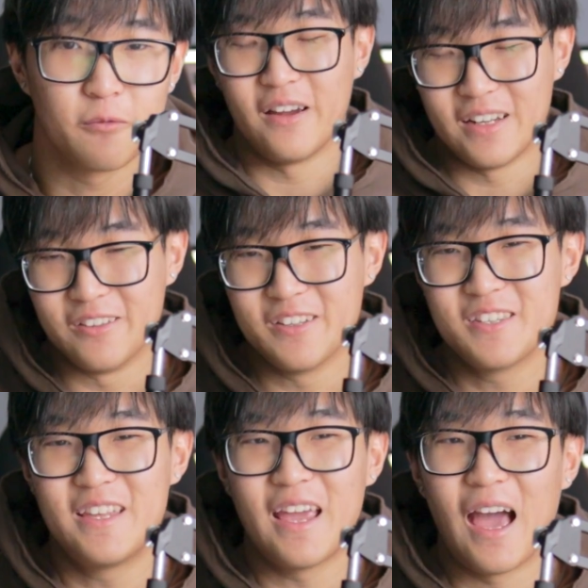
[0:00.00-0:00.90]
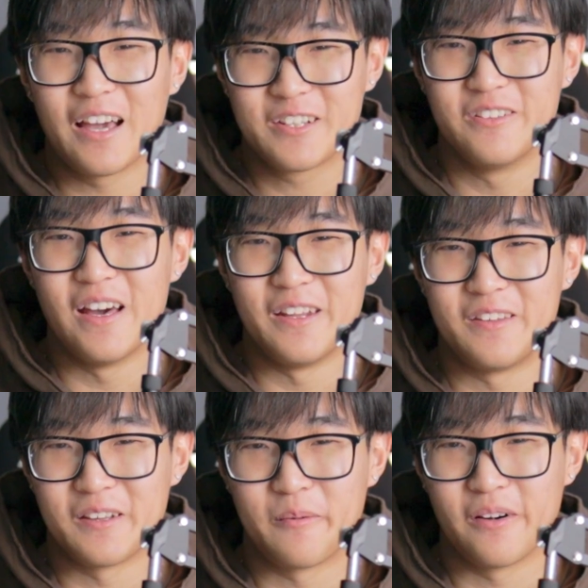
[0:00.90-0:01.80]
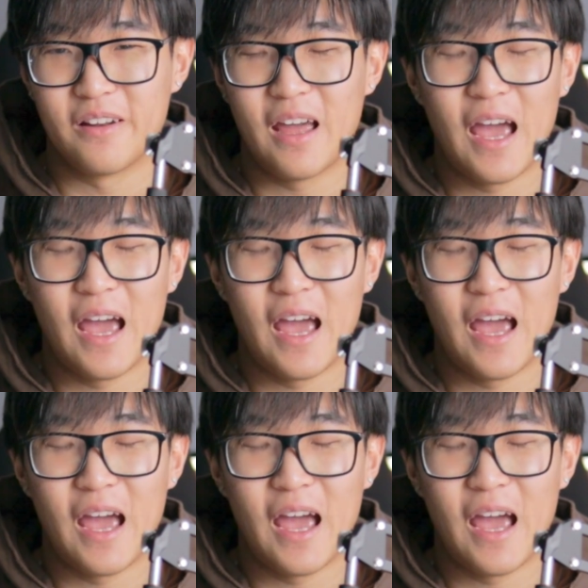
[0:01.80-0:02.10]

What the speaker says: All right, now this is the actual editing part.